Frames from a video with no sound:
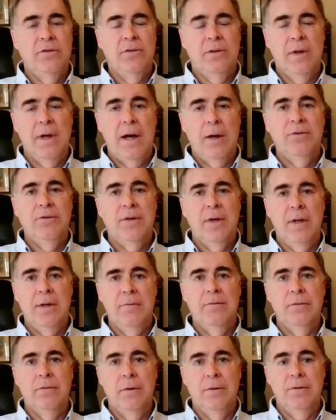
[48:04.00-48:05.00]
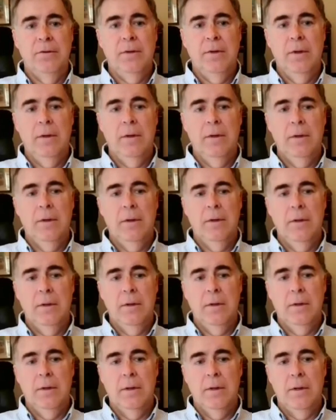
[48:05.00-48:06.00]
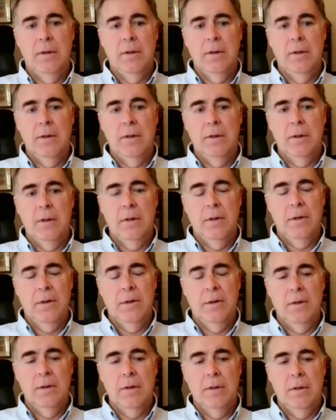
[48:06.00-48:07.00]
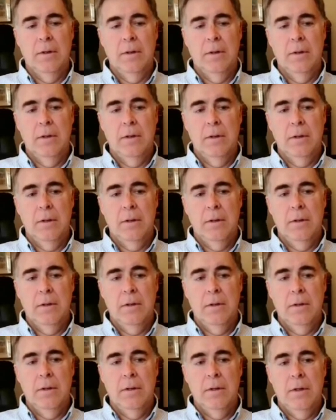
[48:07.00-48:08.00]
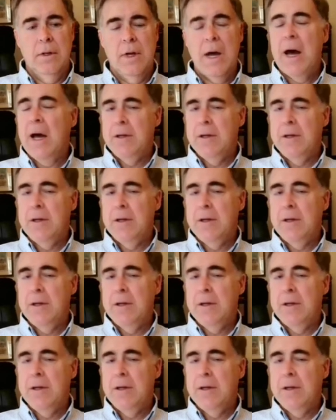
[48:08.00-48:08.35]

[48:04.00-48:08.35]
(not speaking)